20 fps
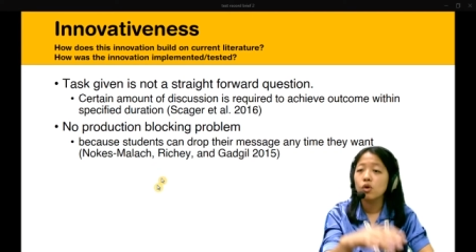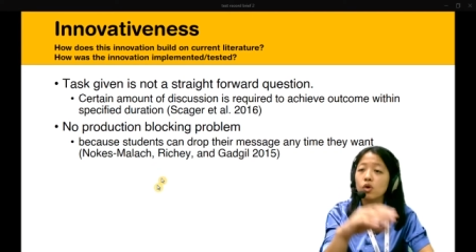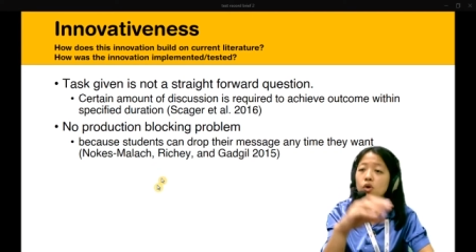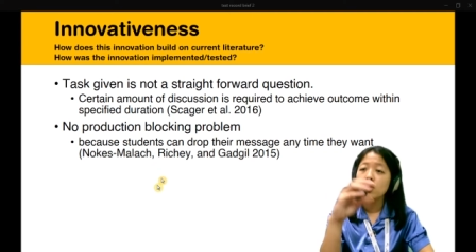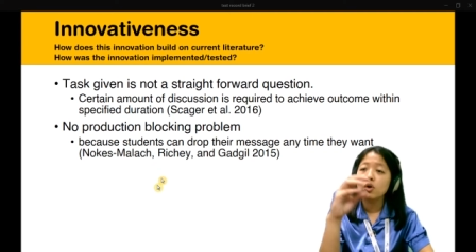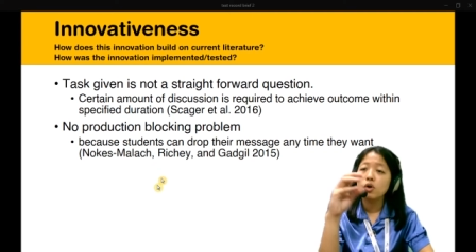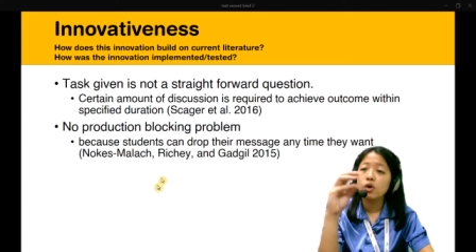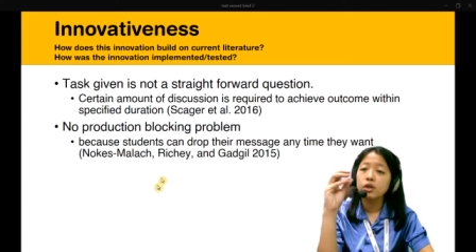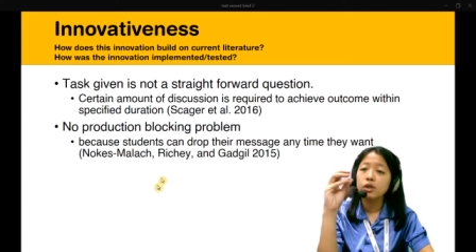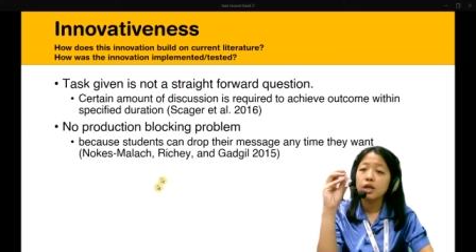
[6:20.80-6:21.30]

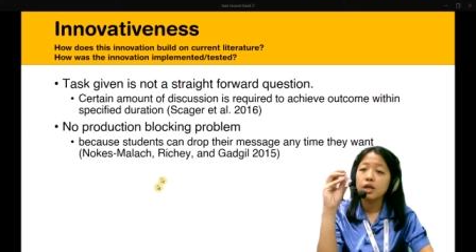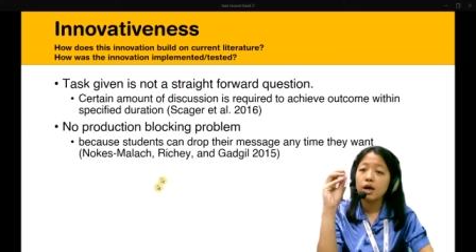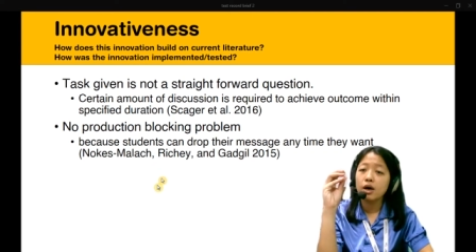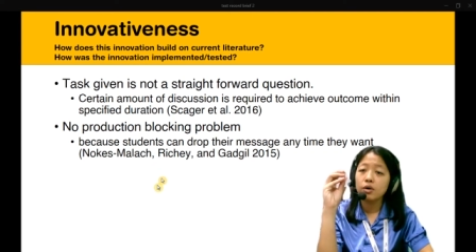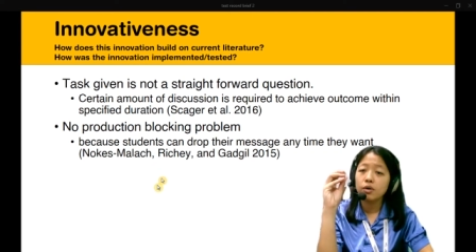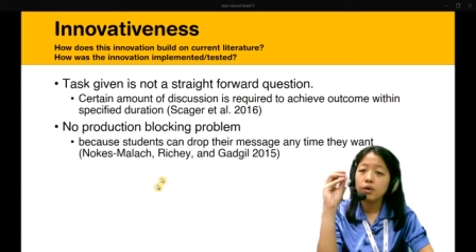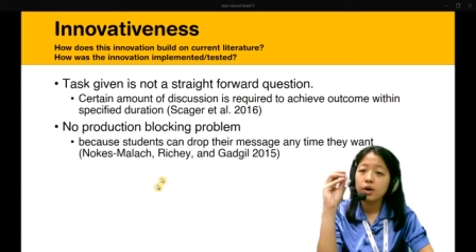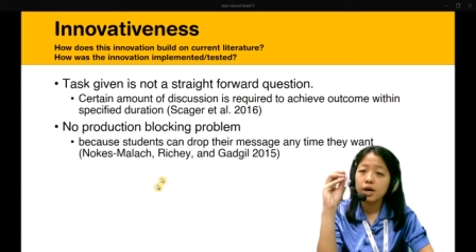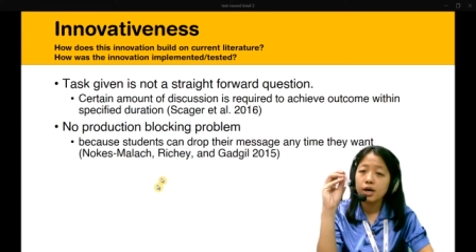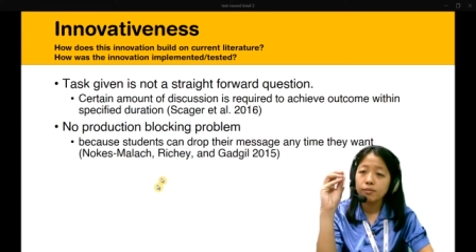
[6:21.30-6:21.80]
Now,
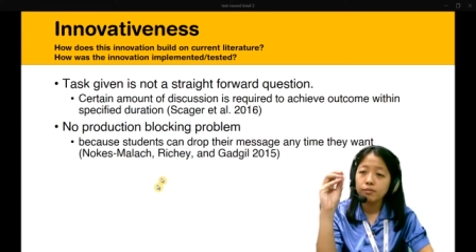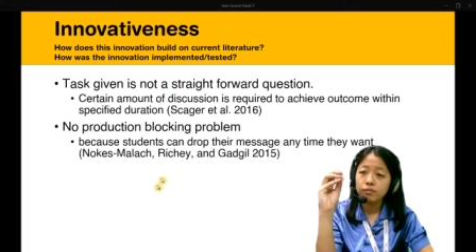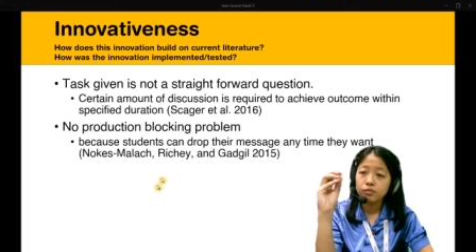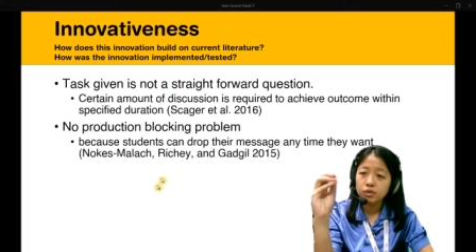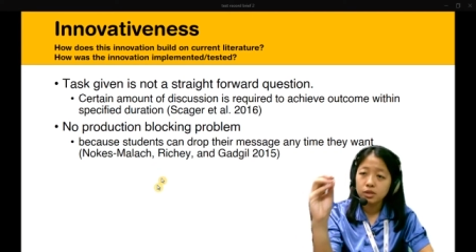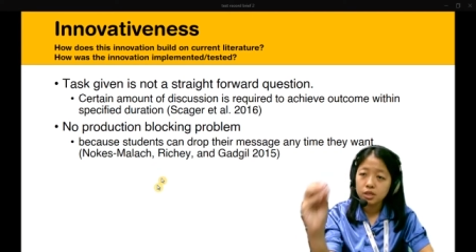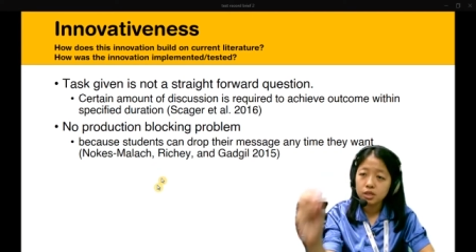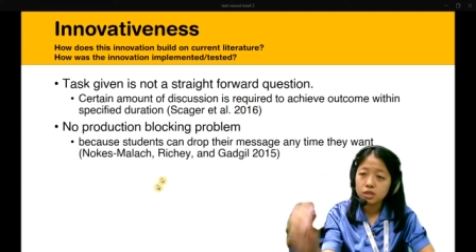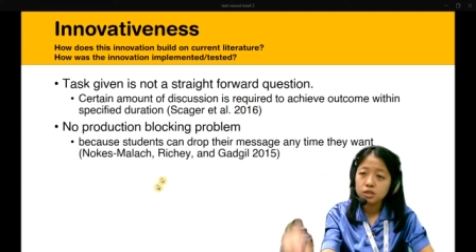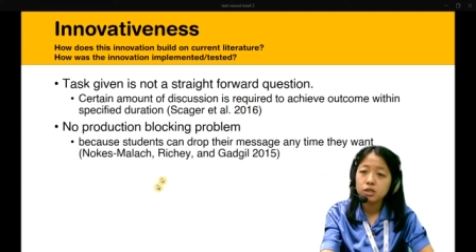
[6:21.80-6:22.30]

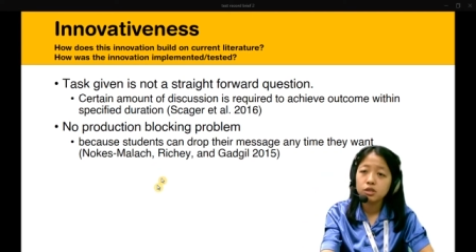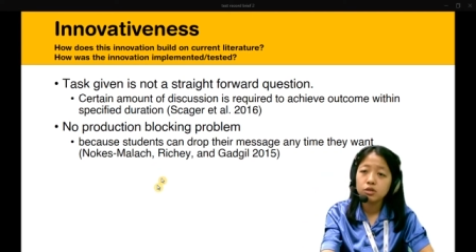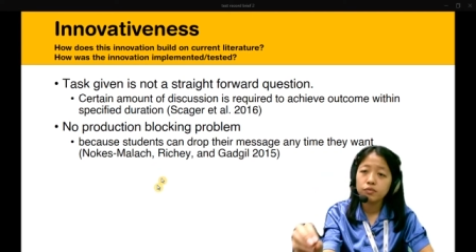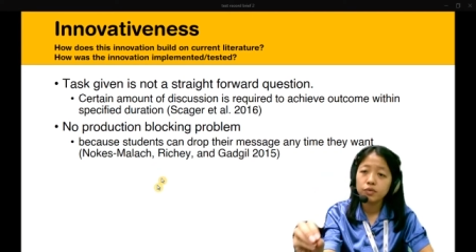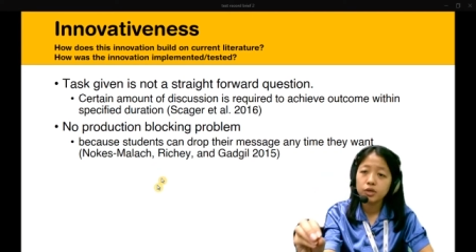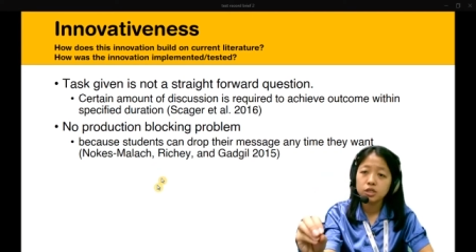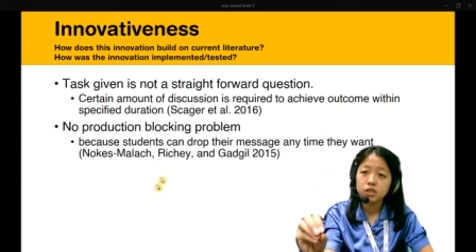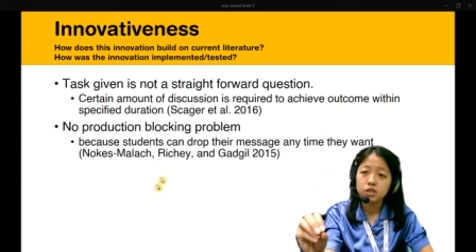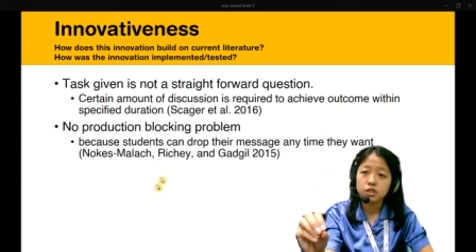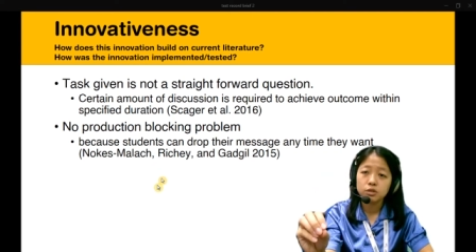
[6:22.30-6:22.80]
this
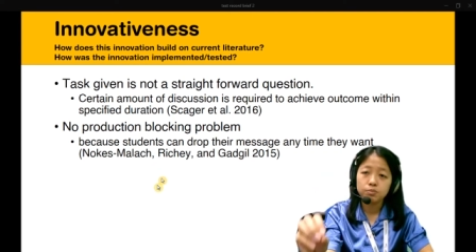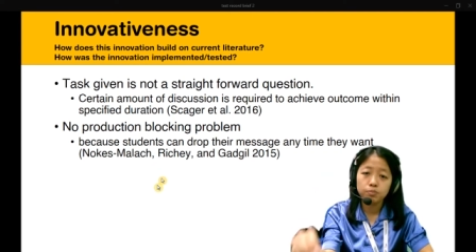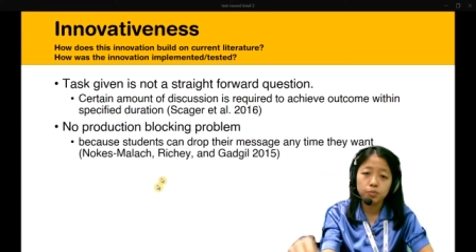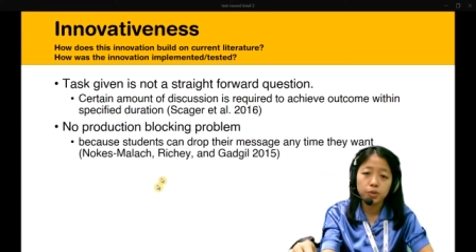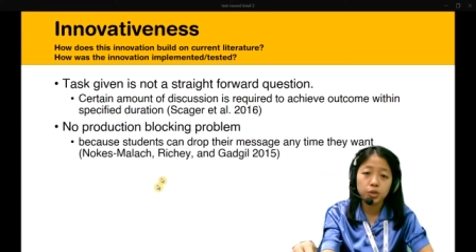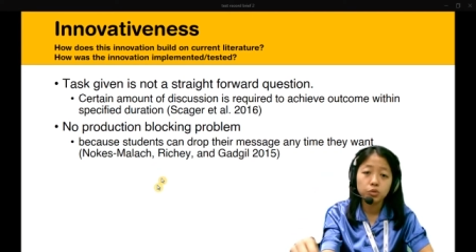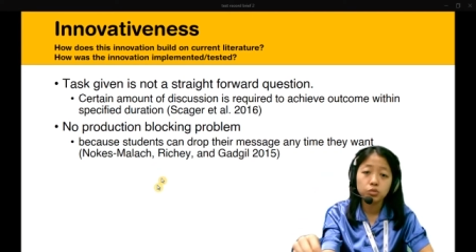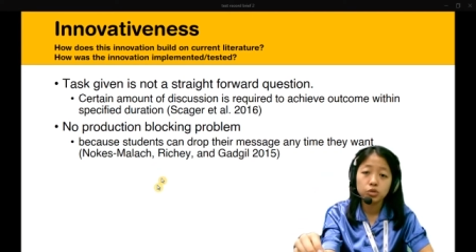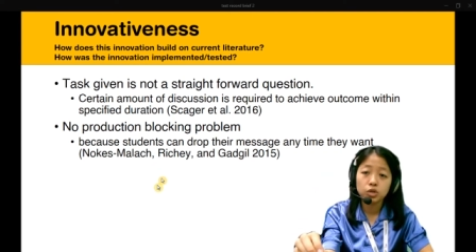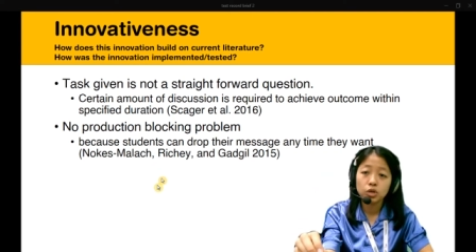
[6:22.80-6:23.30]
innovation is
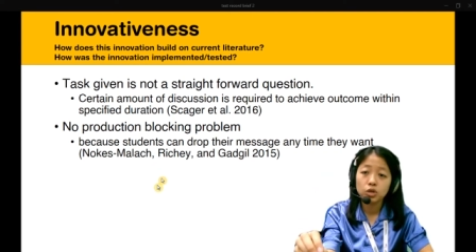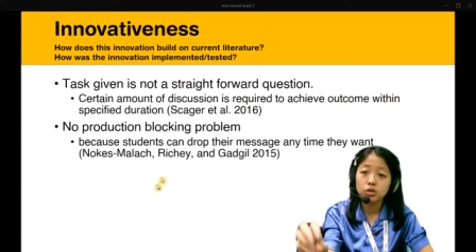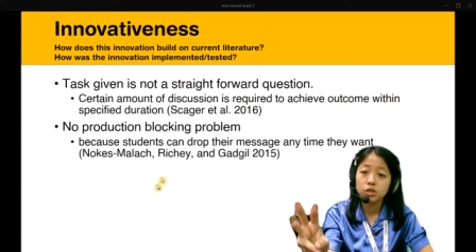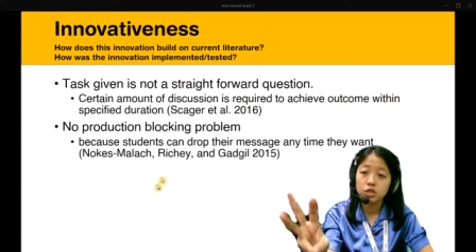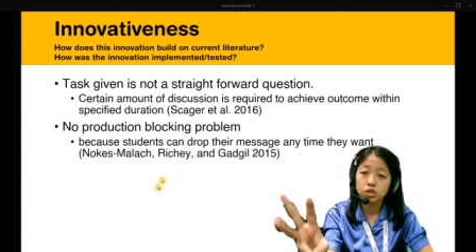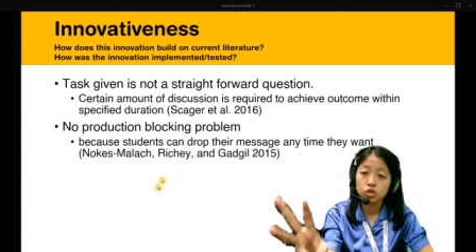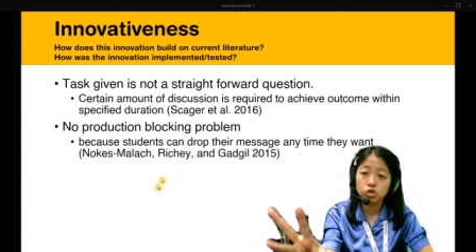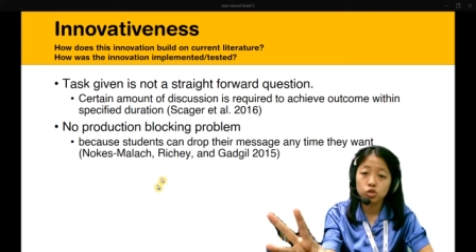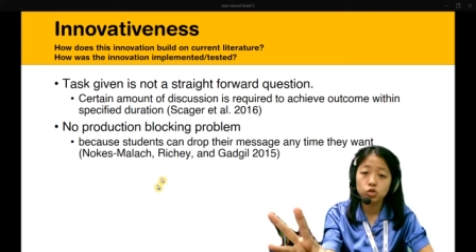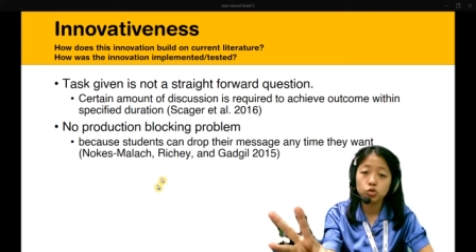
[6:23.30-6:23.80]
built on these
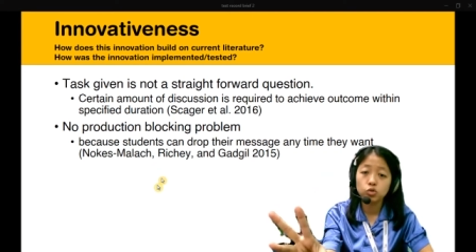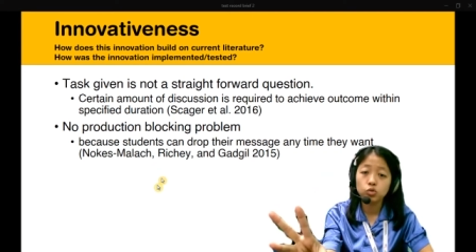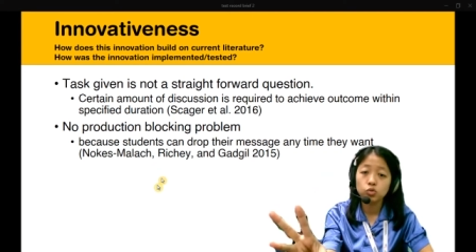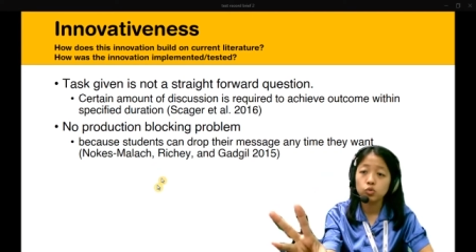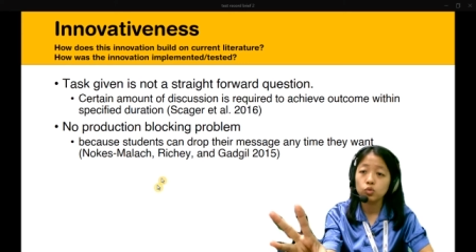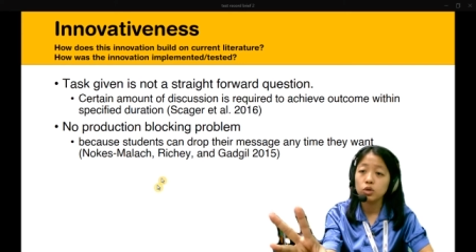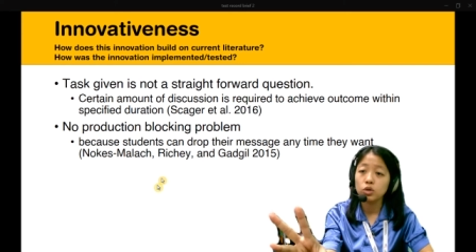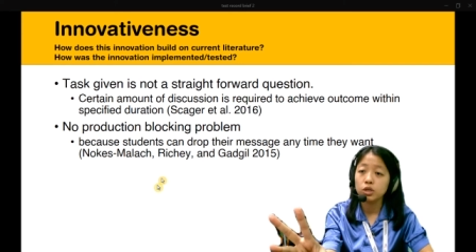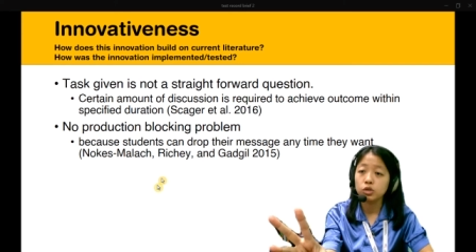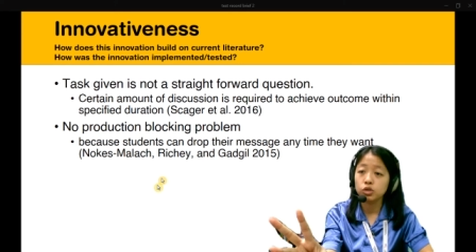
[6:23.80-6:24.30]
two
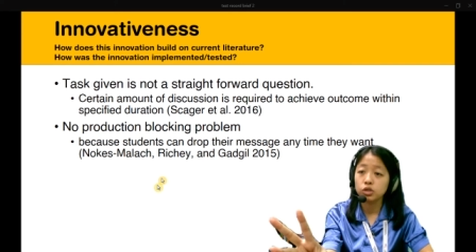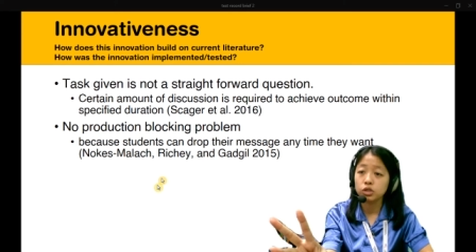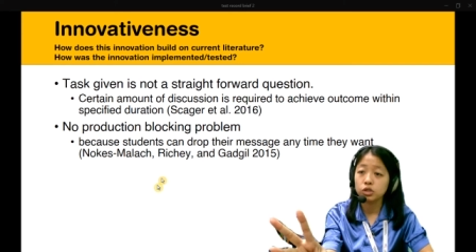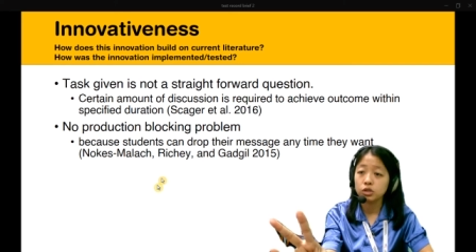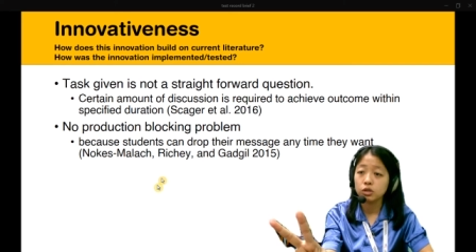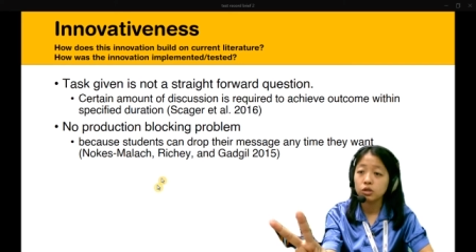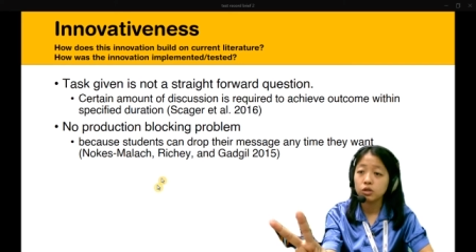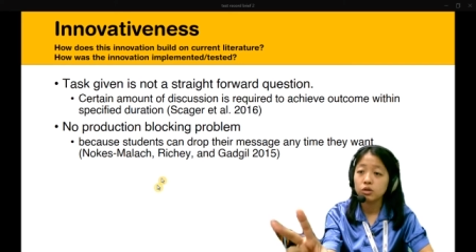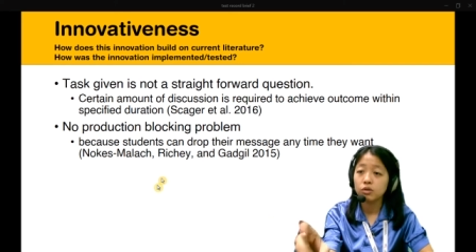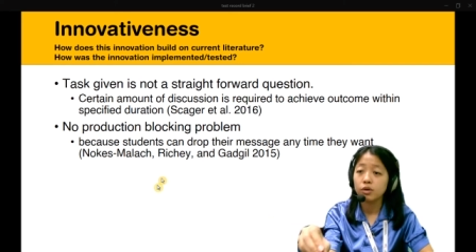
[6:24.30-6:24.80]
literature,
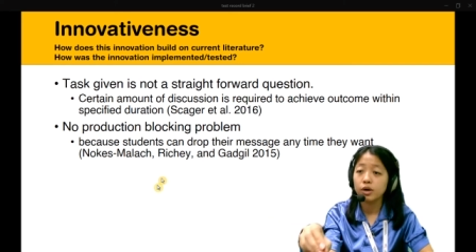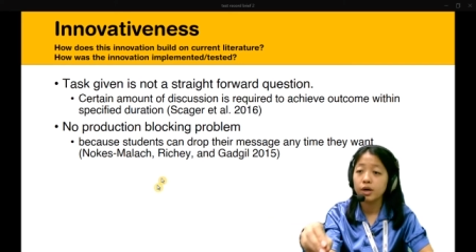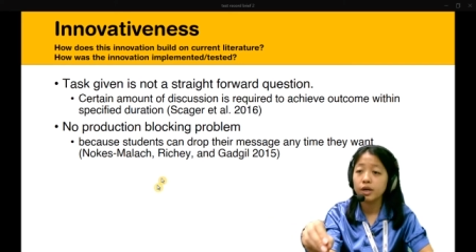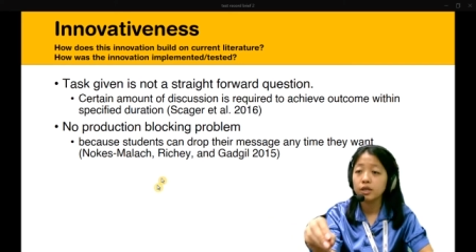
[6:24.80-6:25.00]
right?